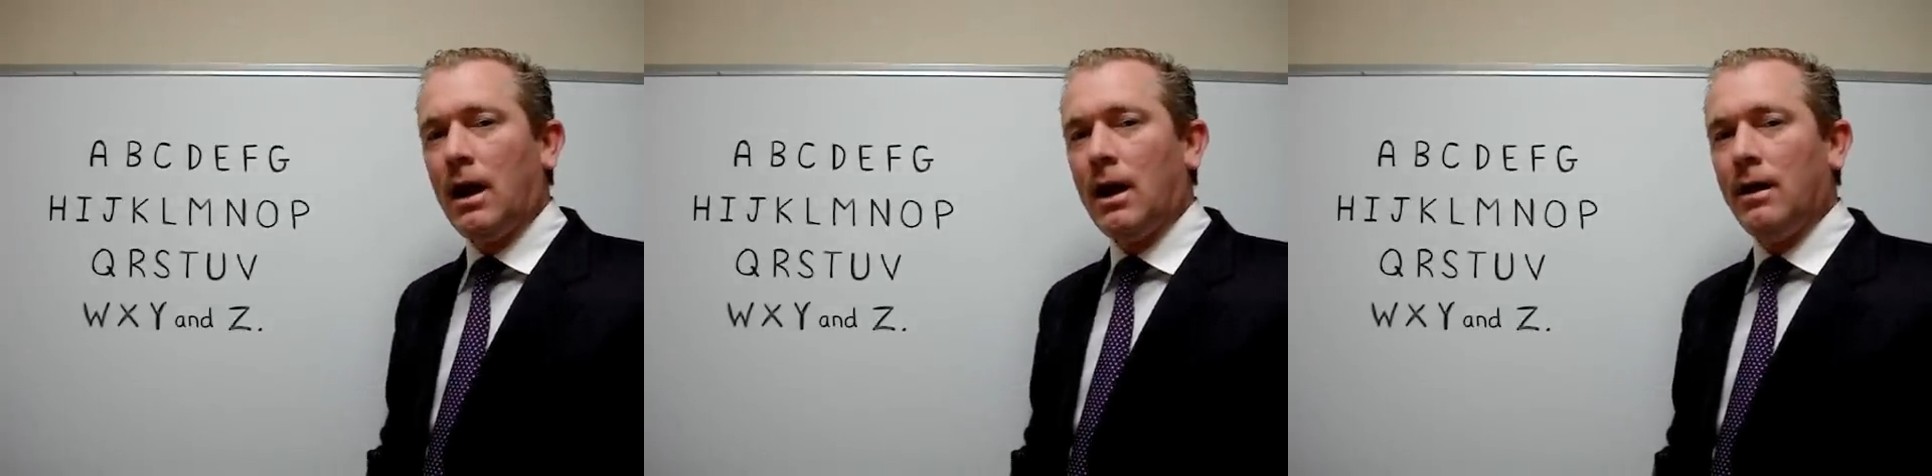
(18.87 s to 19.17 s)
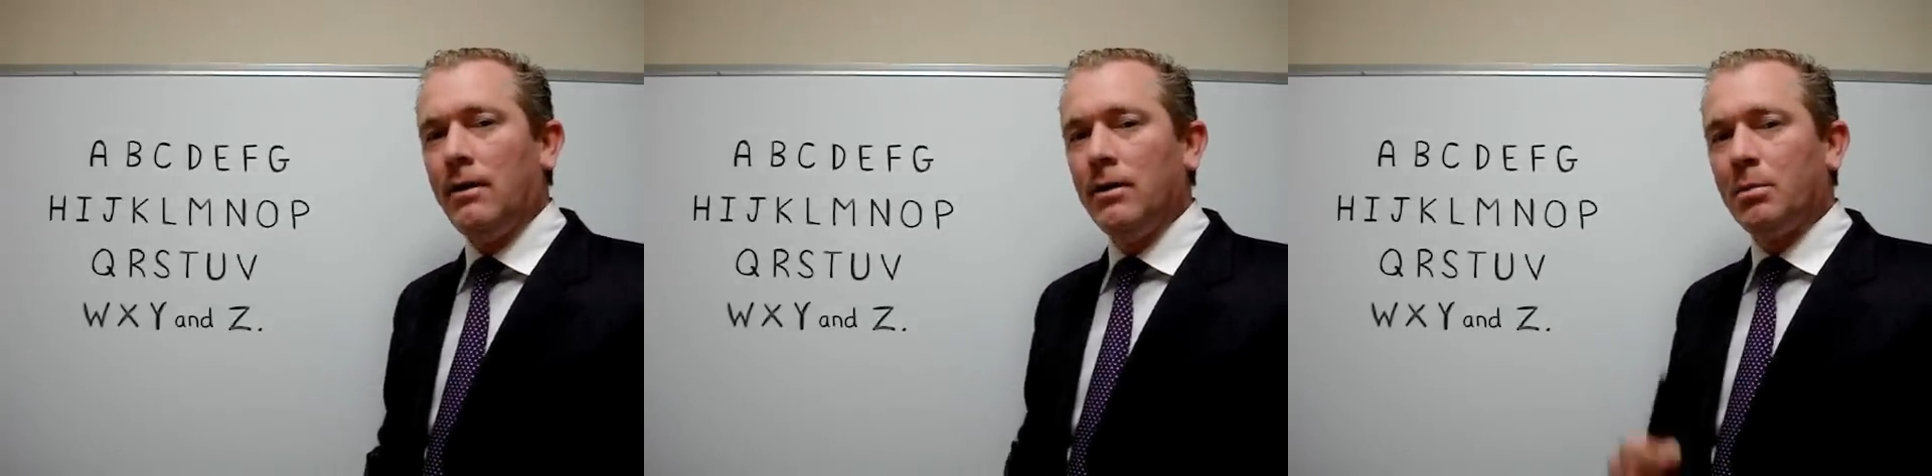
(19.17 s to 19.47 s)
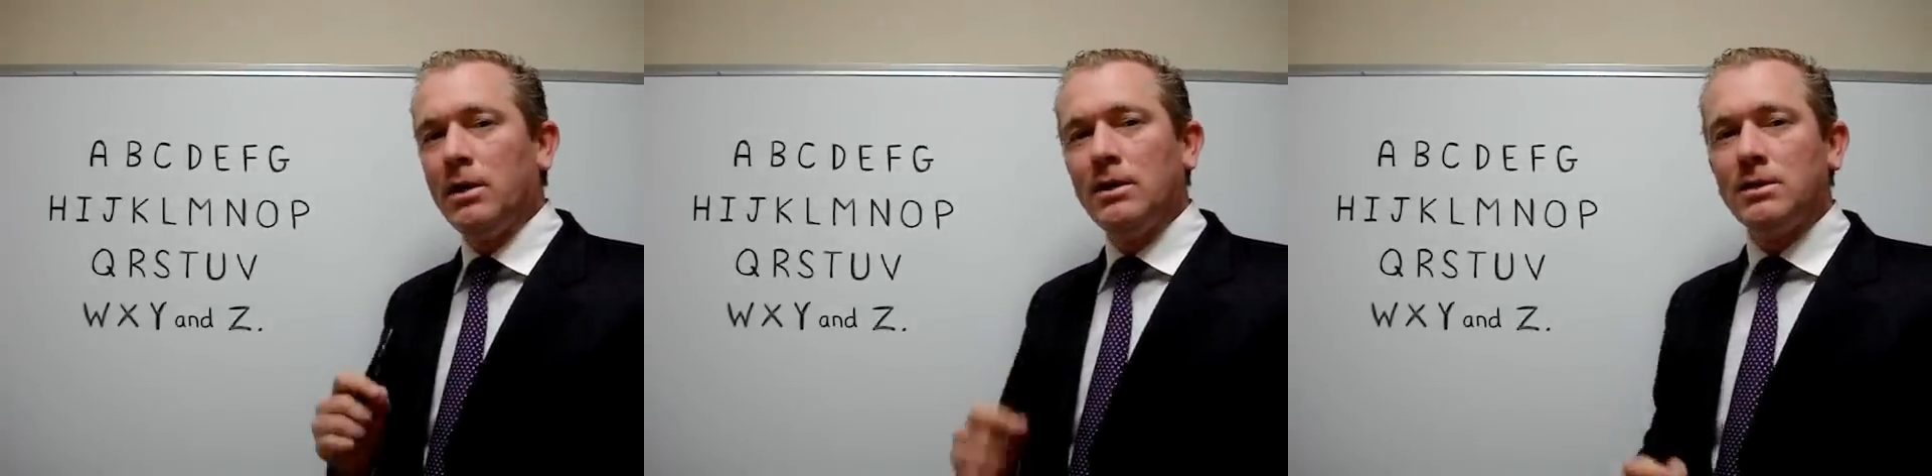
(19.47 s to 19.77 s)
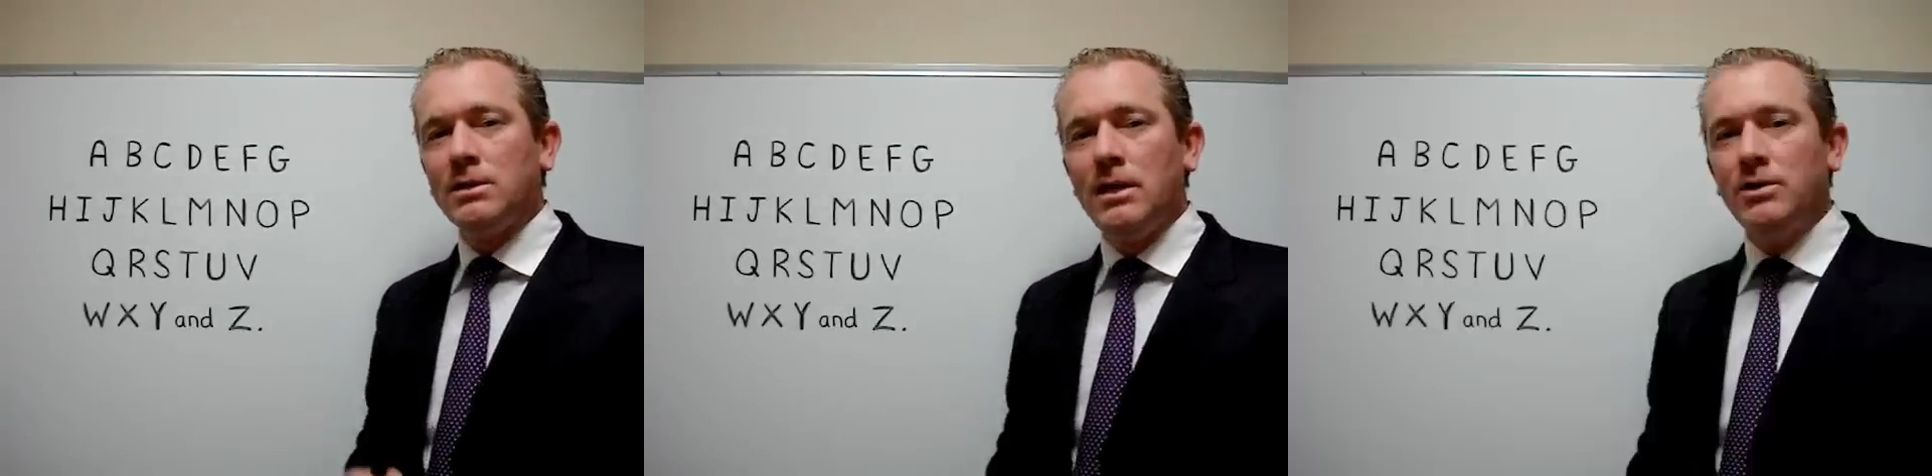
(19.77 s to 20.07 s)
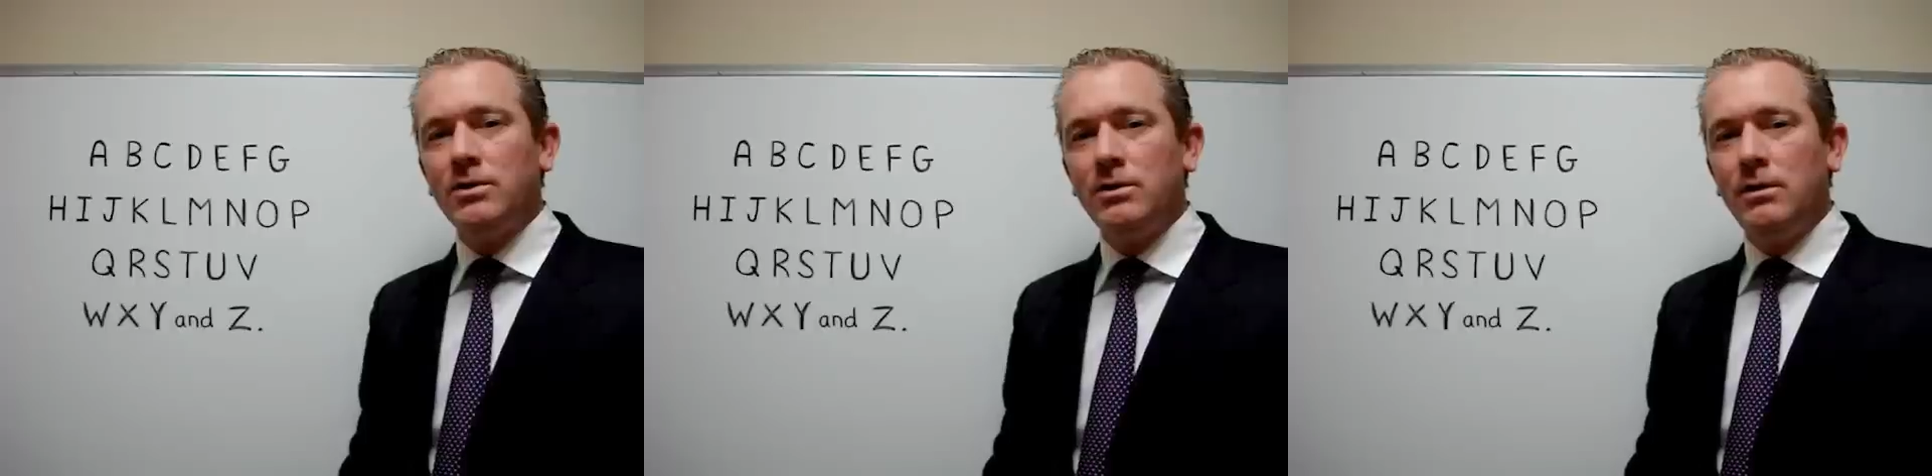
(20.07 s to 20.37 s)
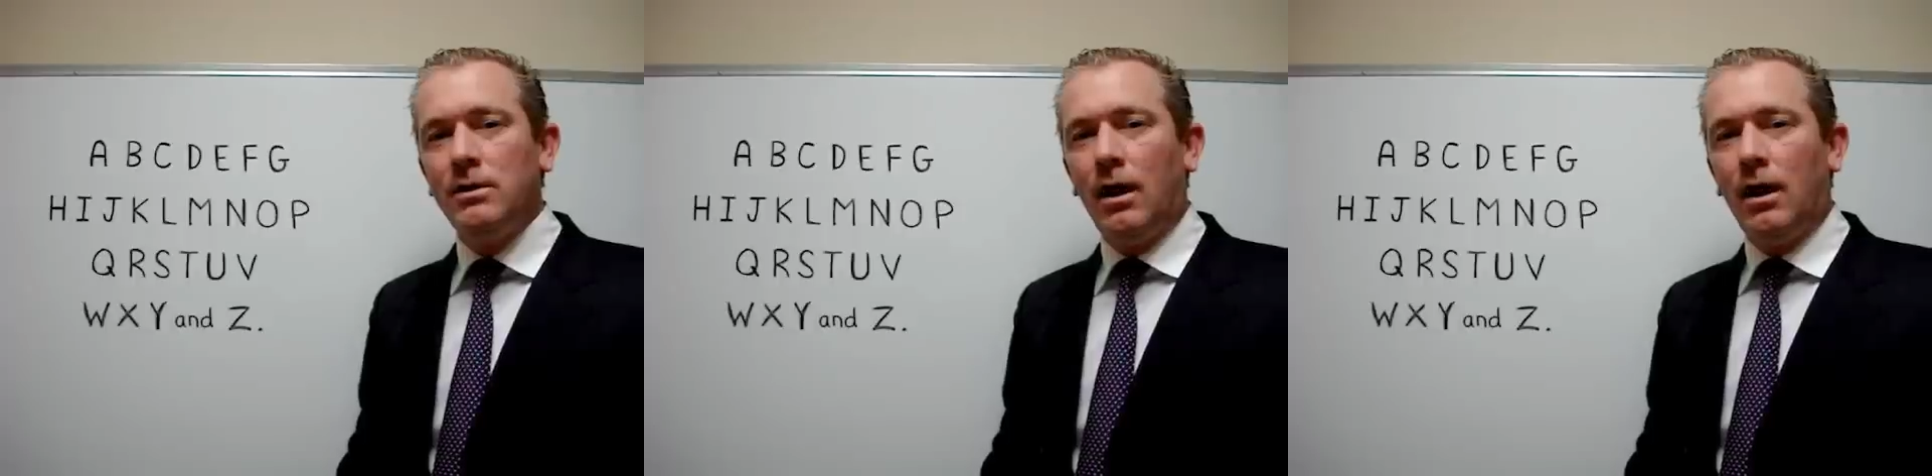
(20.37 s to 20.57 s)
and the pronunciation